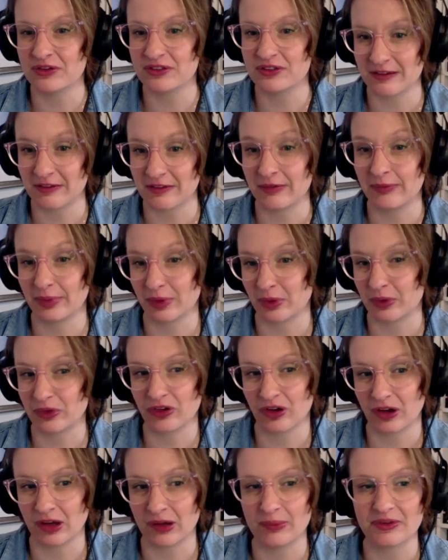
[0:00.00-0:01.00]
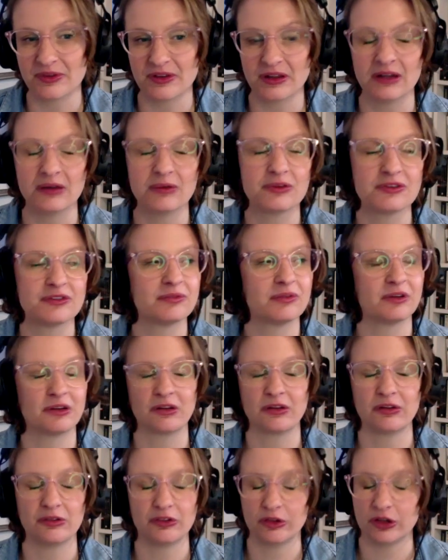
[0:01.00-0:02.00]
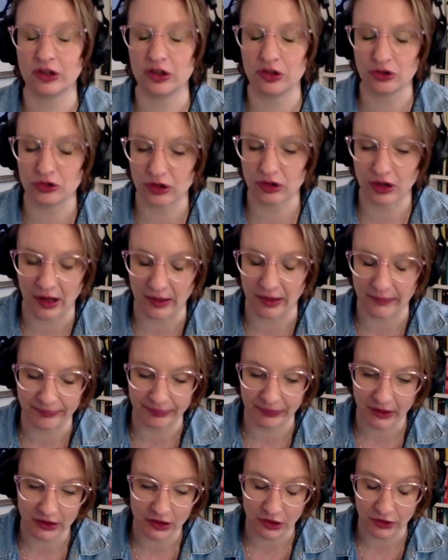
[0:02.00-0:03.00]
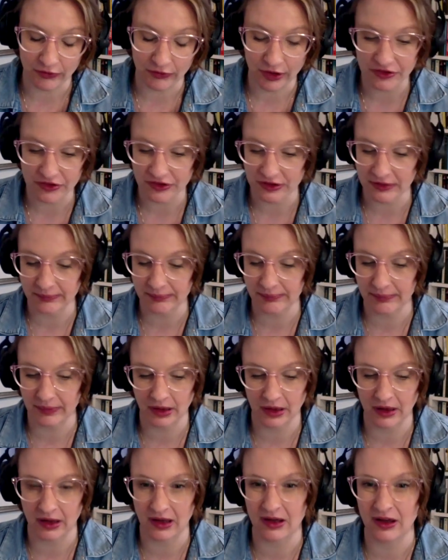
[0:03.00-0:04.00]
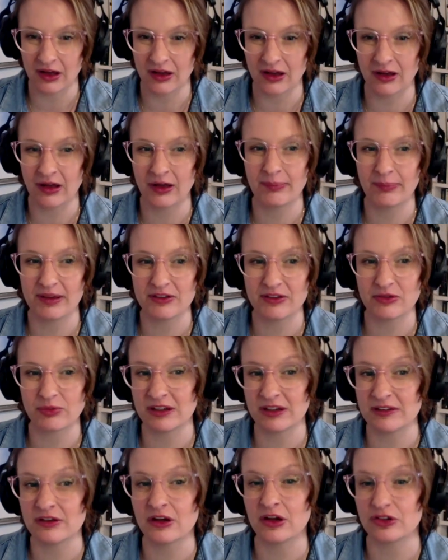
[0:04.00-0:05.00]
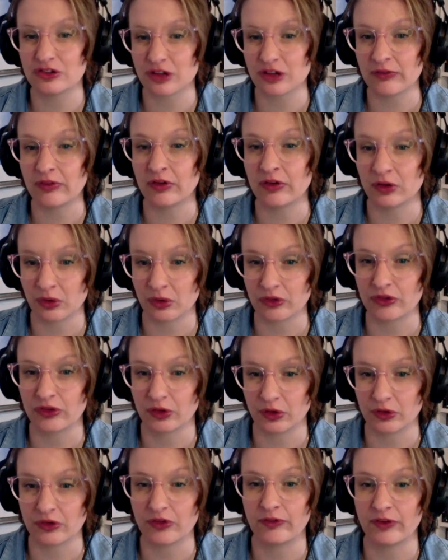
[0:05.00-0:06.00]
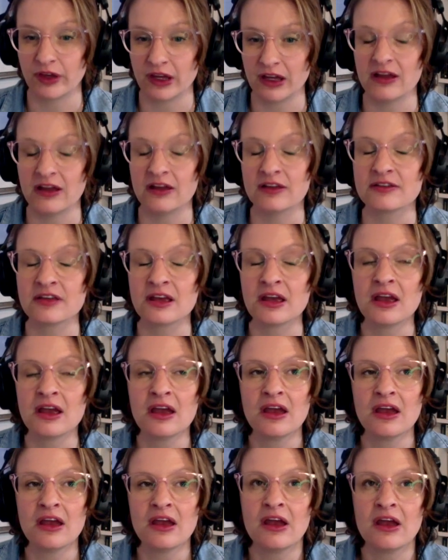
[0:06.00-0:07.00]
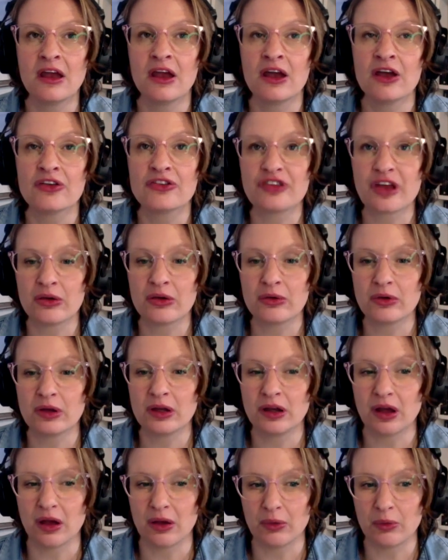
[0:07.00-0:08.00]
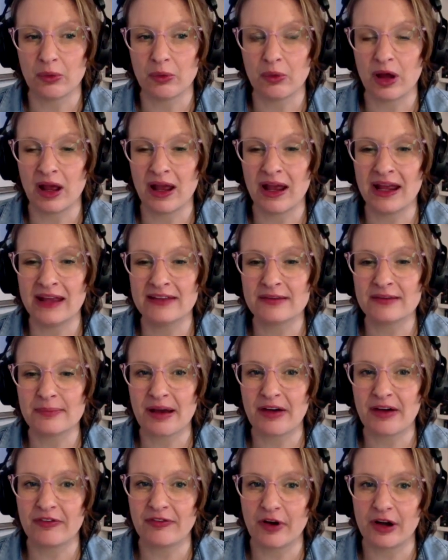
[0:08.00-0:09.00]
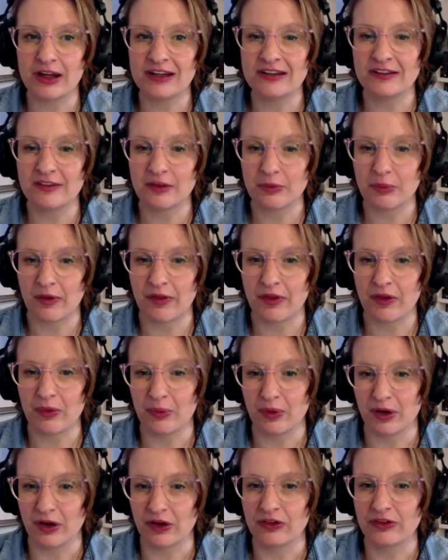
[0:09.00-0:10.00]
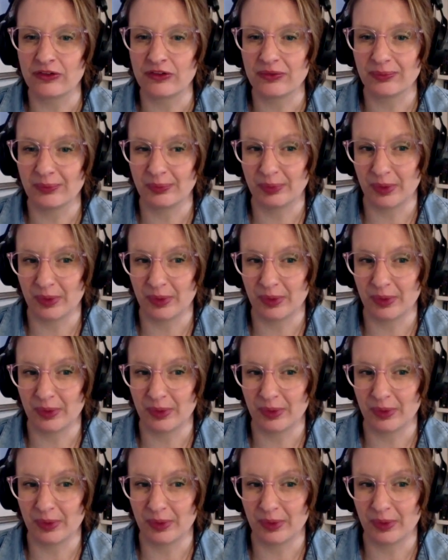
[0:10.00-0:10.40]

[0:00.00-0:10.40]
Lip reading: 7 plot types. And it was a huge university piece of research over lots and lots of years. So, it's about finding the one that works